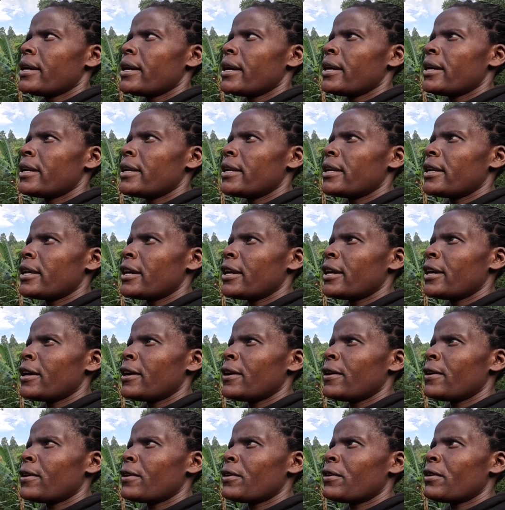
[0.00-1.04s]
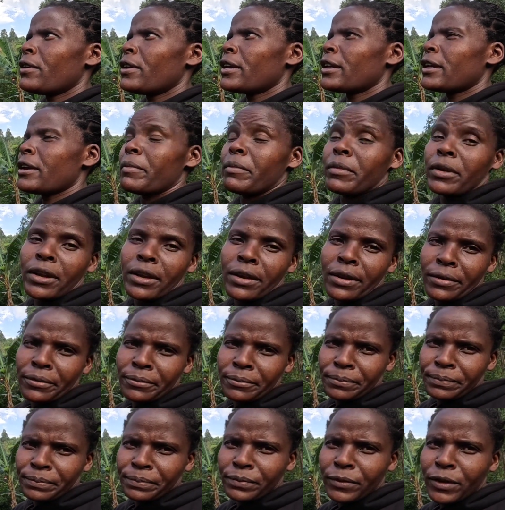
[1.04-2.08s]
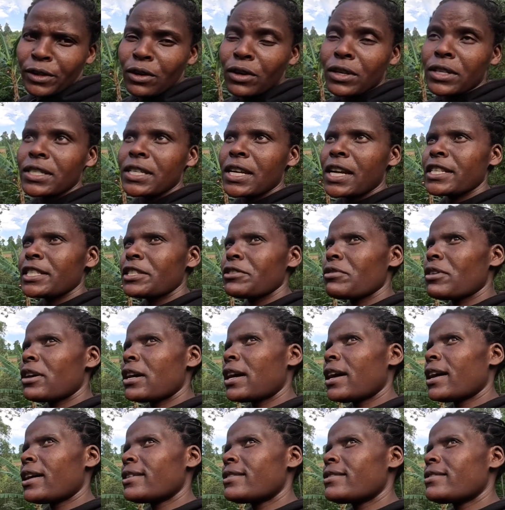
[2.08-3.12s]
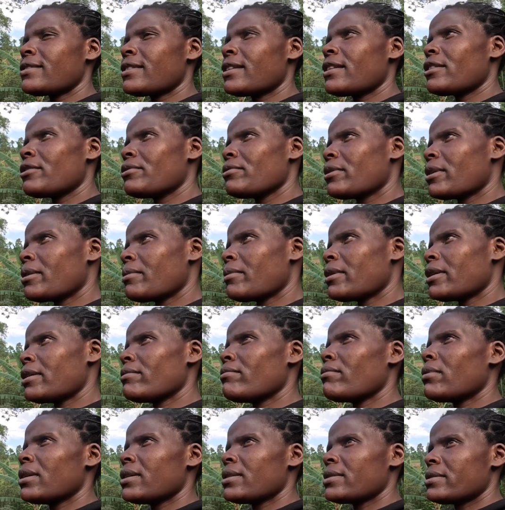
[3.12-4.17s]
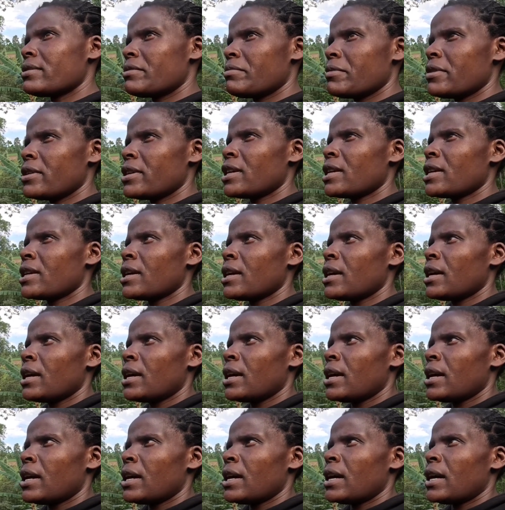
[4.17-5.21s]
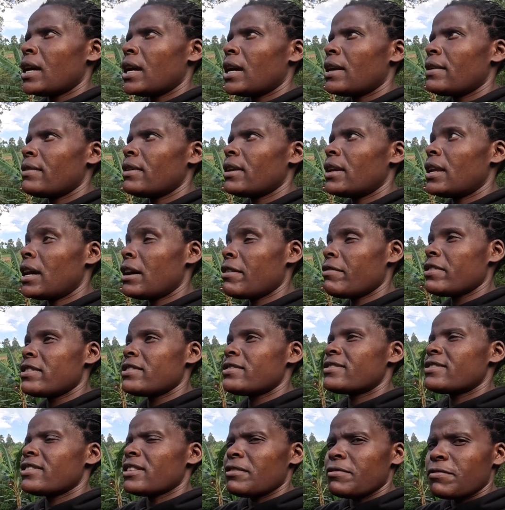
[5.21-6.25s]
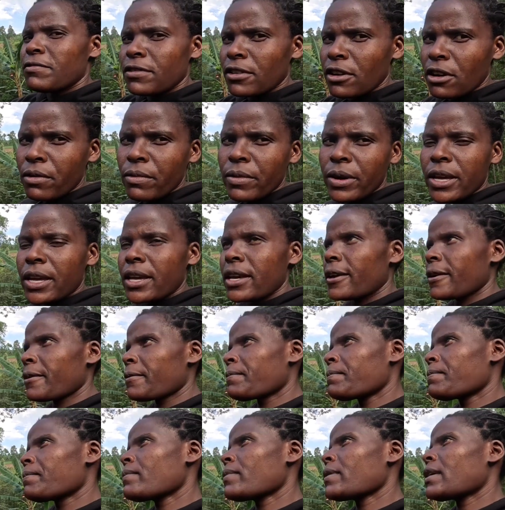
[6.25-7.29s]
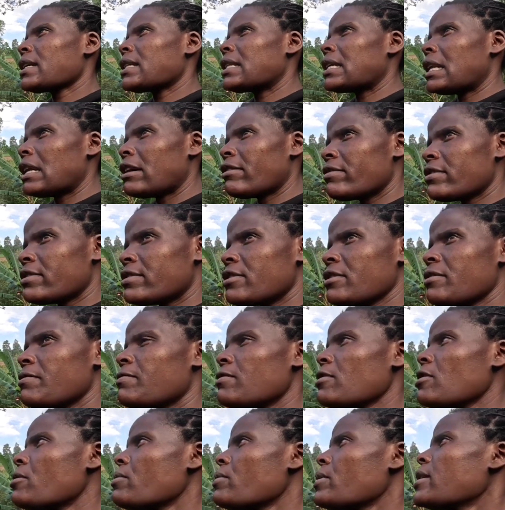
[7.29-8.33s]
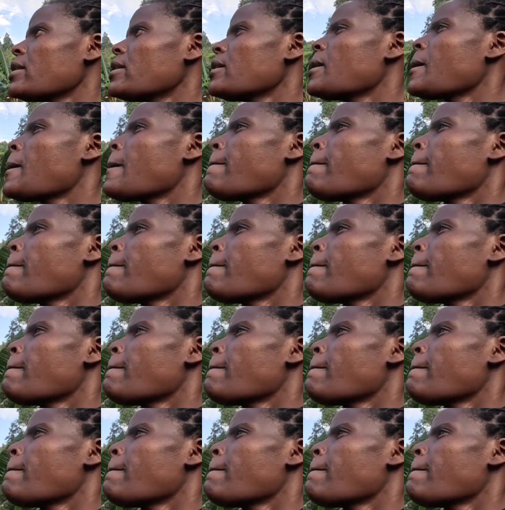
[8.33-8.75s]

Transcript: and uh, god came in god touched your hearts and you came and blessed me and the love is still flowing the love is still flowing